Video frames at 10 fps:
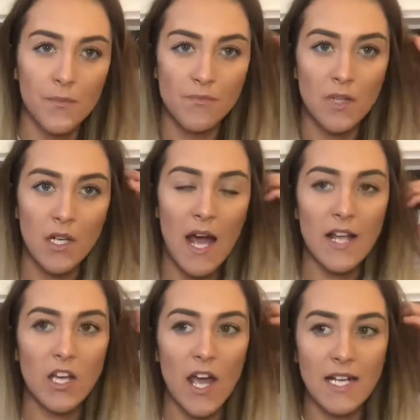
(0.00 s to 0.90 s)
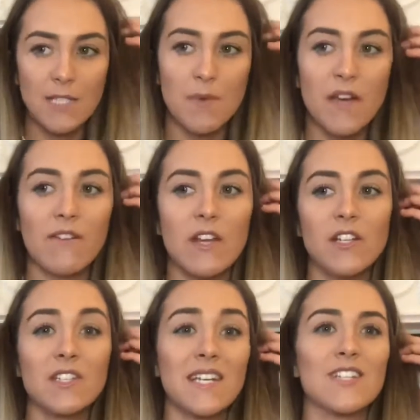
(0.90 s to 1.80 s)
Like,
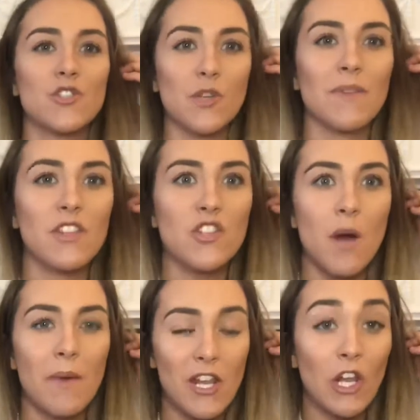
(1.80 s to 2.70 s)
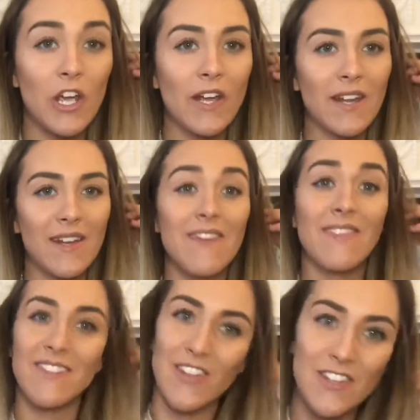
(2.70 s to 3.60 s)
experience is doing the job and learning, and
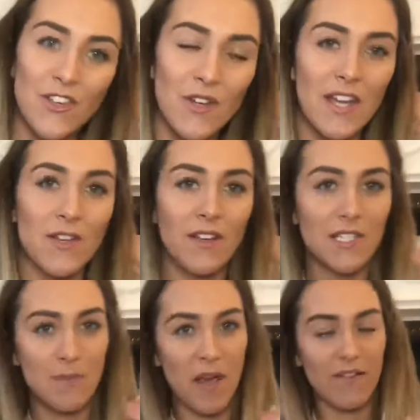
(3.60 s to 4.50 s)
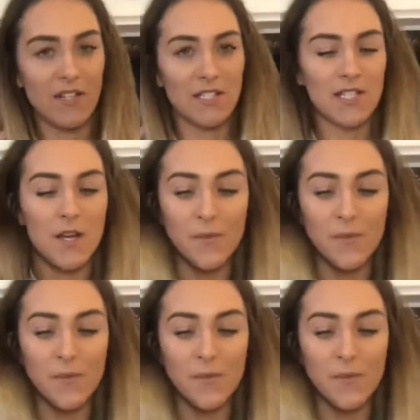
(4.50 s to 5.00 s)
then you get your experience.